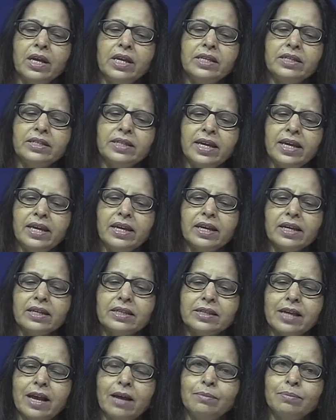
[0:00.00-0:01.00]
Take
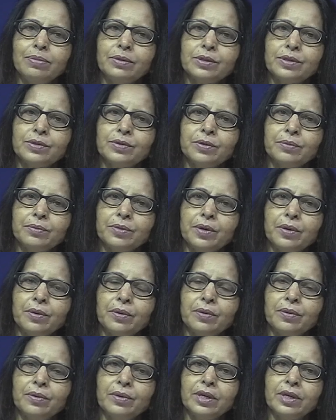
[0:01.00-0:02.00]
examples from your
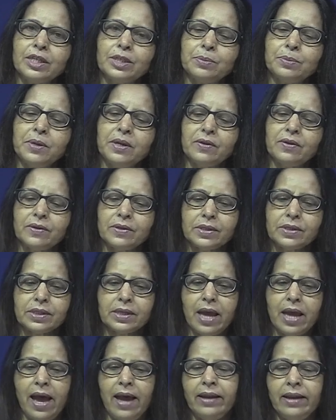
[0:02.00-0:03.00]
own experience
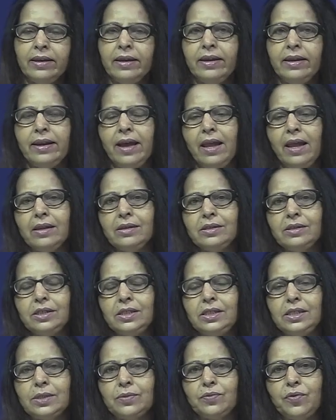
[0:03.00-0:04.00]
and
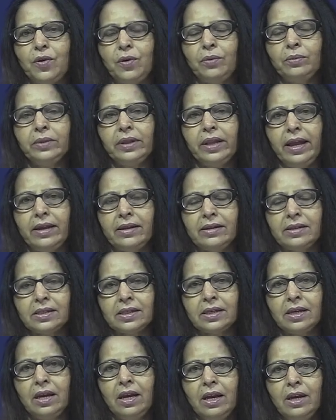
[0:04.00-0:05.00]
analogies from
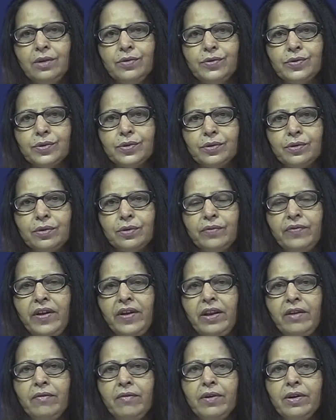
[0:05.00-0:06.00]
theirs. So
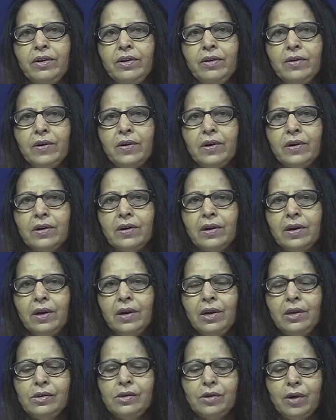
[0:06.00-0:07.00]
whenever you're
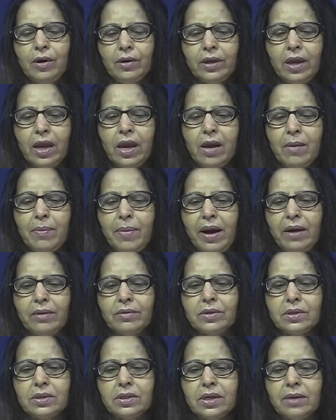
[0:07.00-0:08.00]
talking
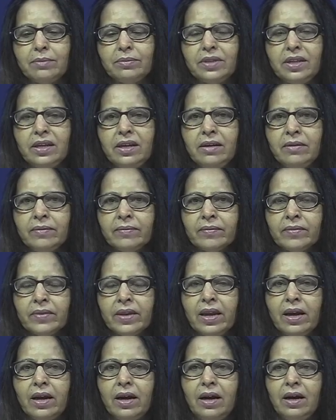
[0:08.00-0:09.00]
about something,
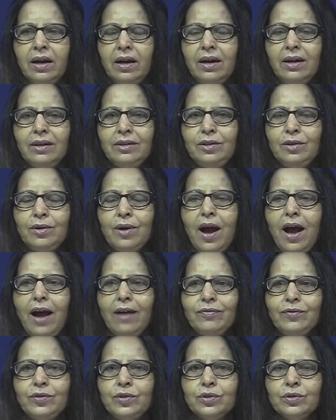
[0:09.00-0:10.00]
you
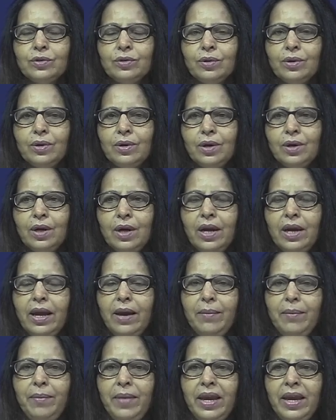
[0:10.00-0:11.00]
have to
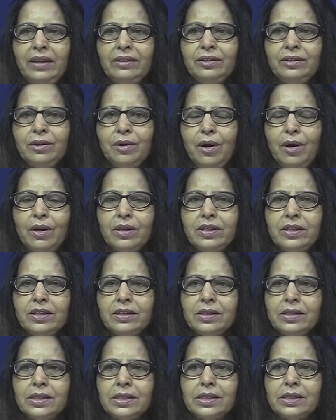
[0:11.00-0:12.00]
make the
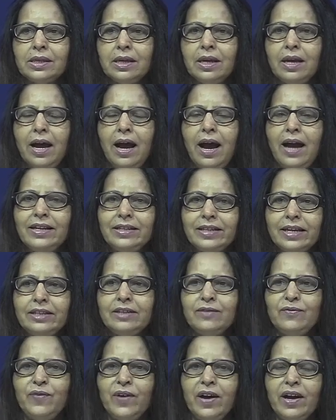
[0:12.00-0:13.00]
audience
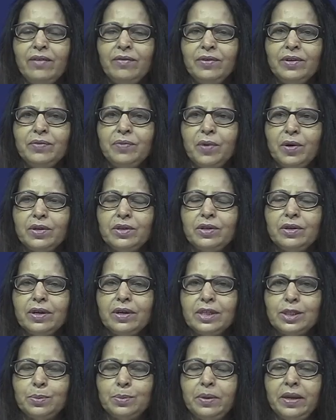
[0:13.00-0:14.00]
identify with what you're
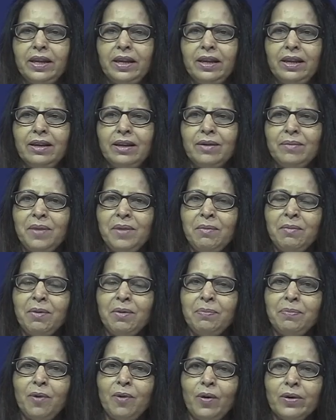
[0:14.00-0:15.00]
explaining.
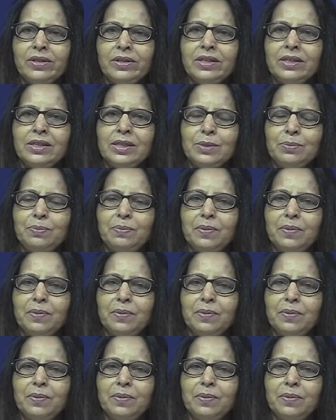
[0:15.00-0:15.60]
Remember, audience